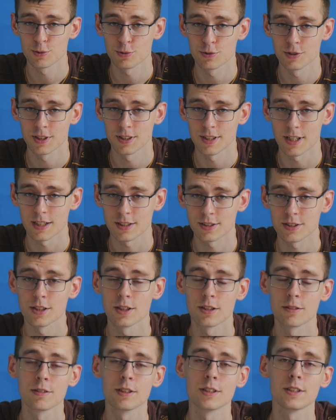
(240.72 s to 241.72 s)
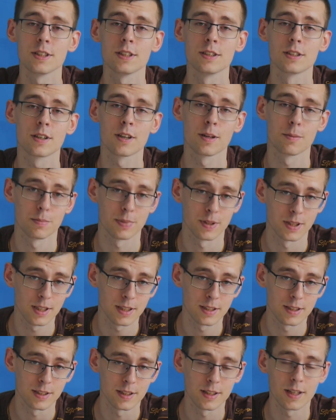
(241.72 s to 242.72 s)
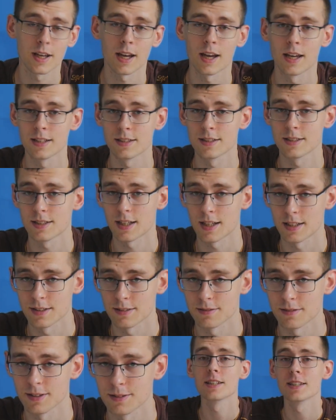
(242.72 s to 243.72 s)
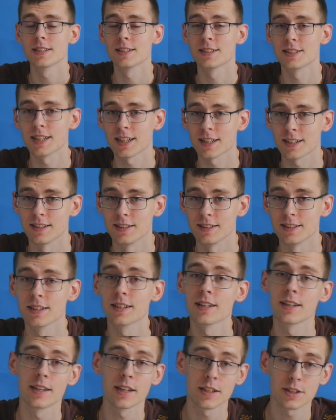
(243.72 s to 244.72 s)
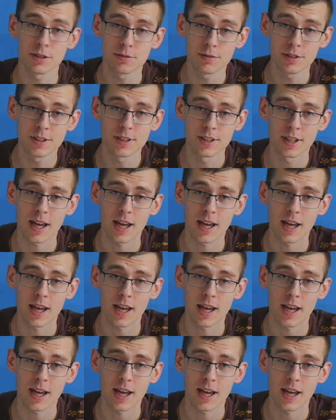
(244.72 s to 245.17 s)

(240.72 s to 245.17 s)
through the text. Read it completely and attentively. Second, get a reading